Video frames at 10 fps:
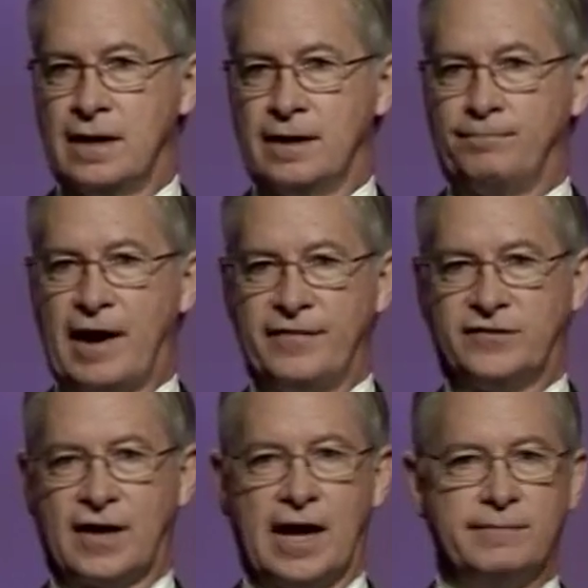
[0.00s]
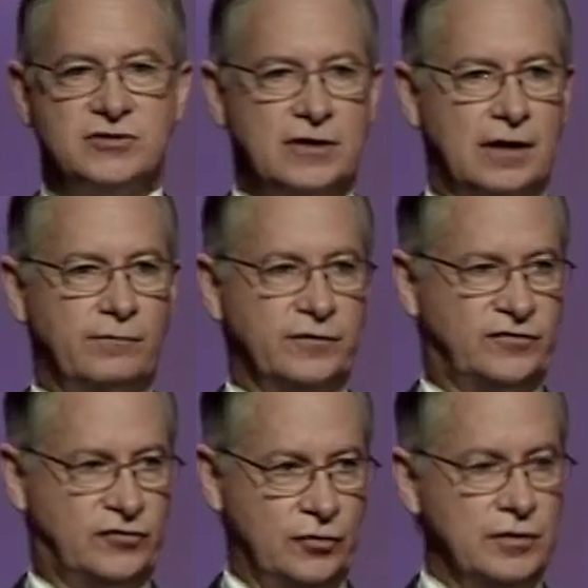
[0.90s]
By the time Judd was
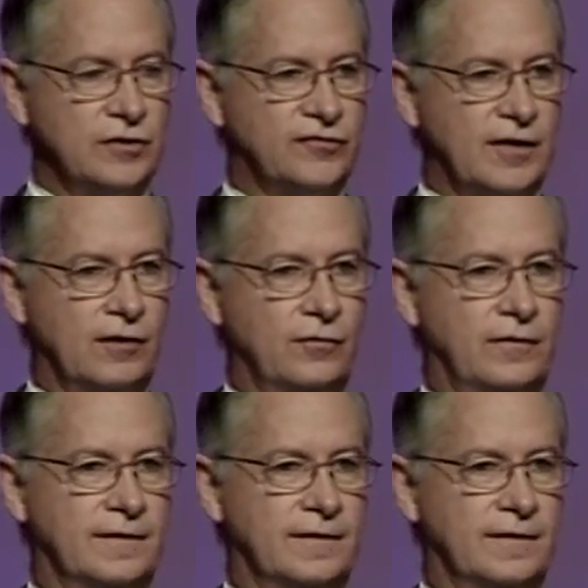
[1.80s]
2 years old,